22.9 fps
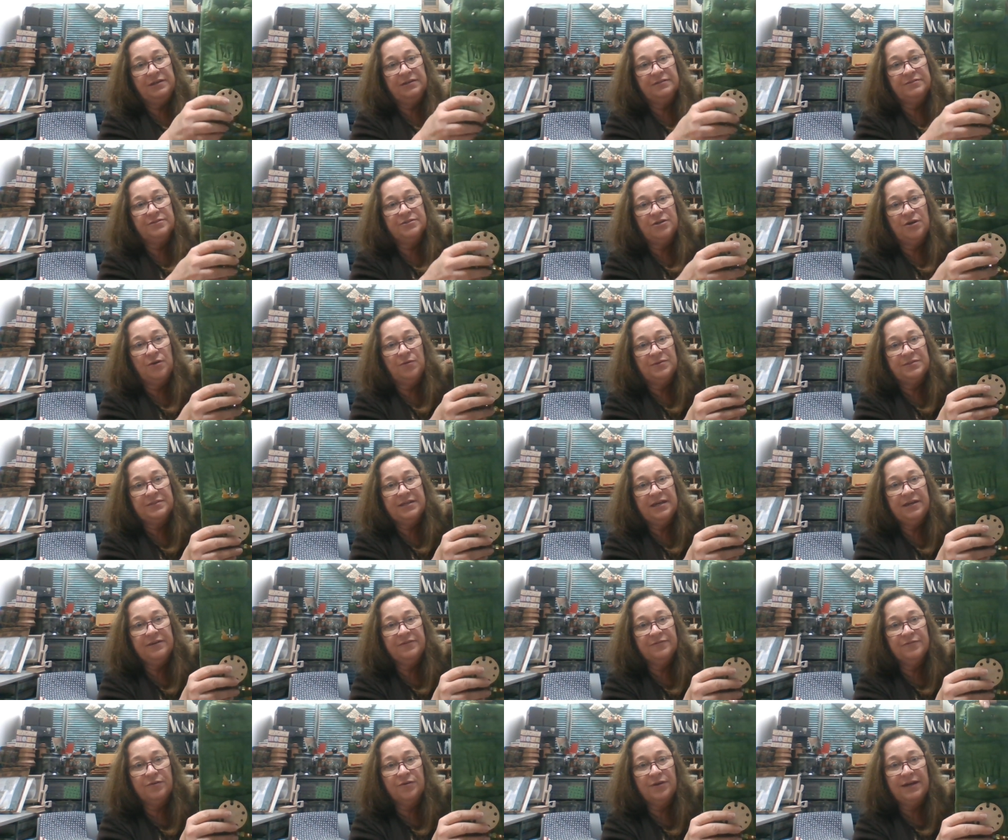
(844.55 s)
And so it's kind
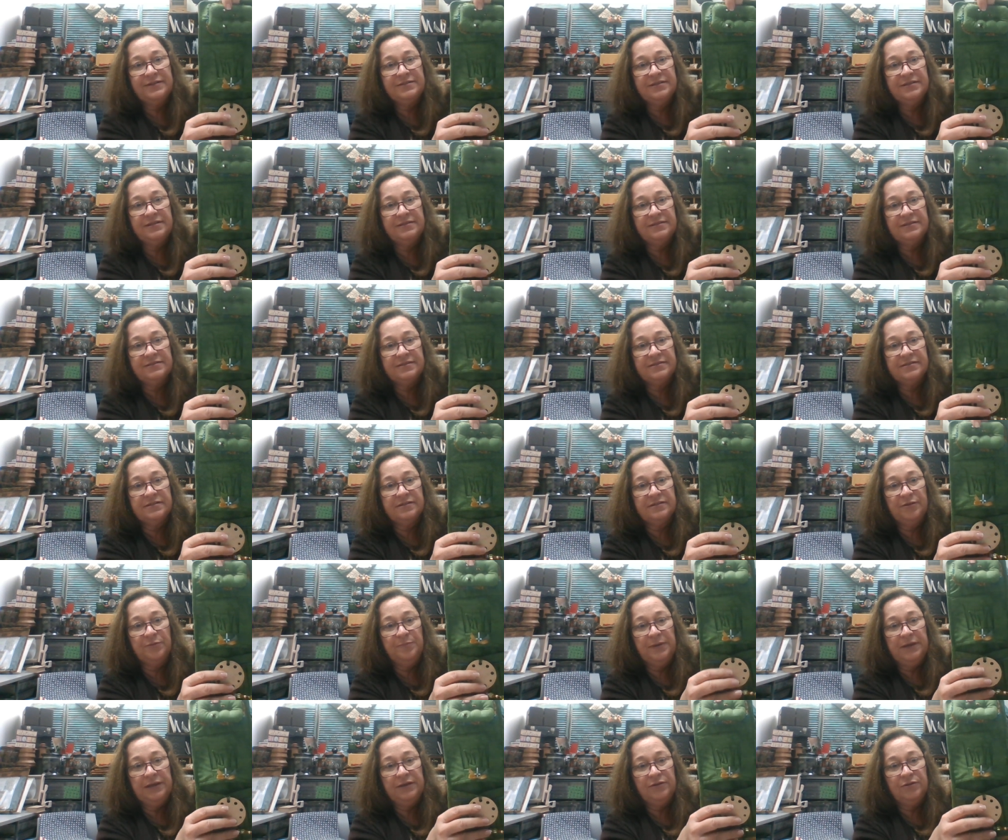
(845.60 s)
of crazy. This is a
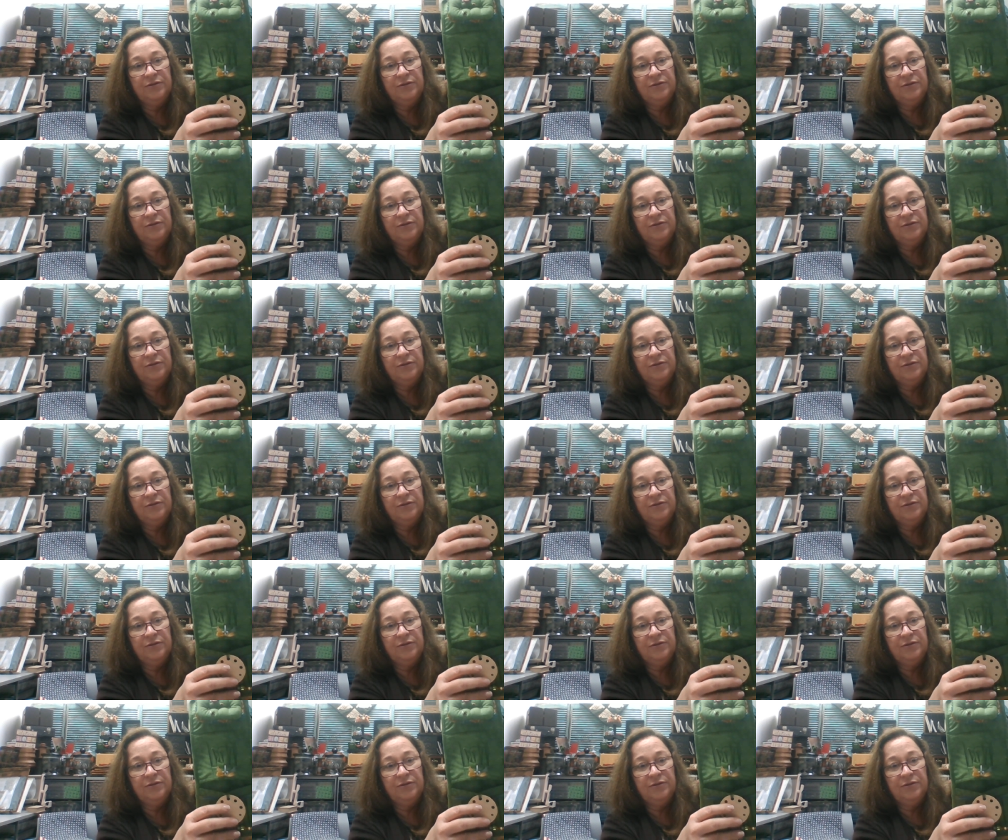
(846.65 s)
little pin